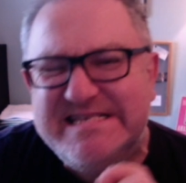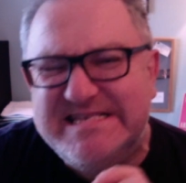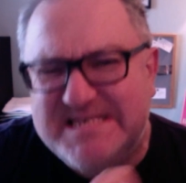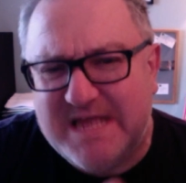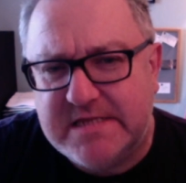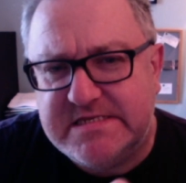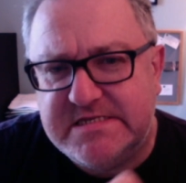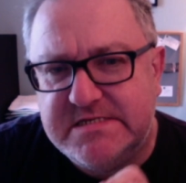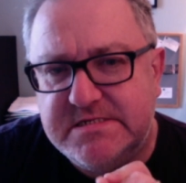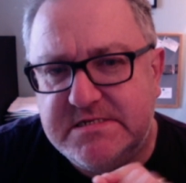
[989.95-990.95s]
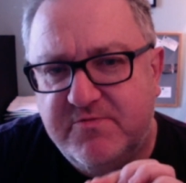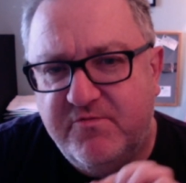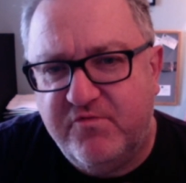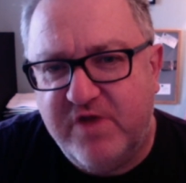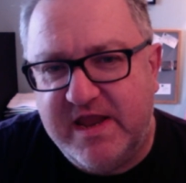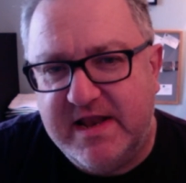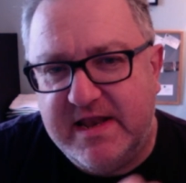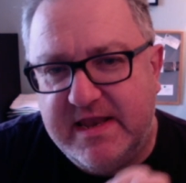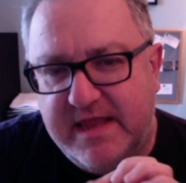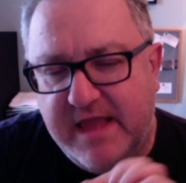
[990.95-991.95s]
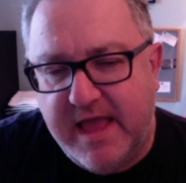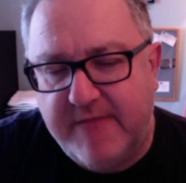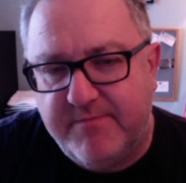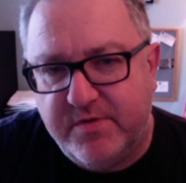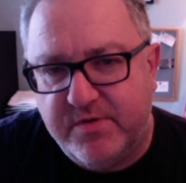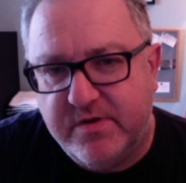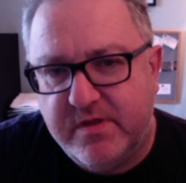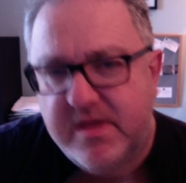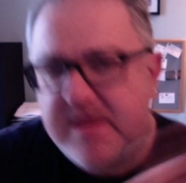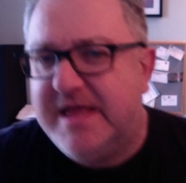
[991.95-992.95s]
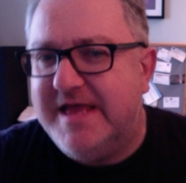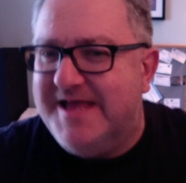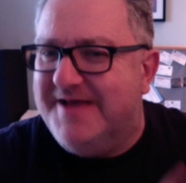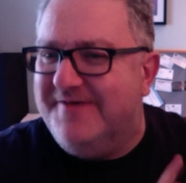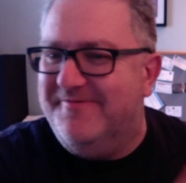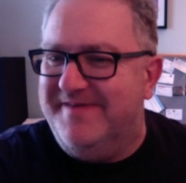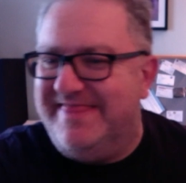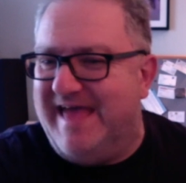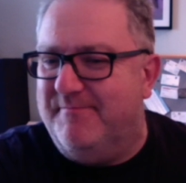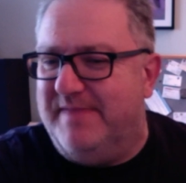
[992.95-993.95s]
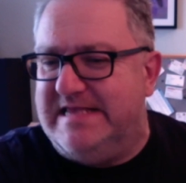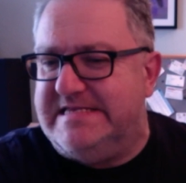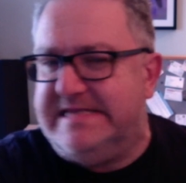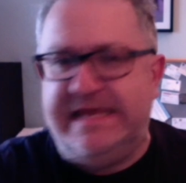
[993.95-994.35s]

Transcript: Doesn't really happen with that beastie.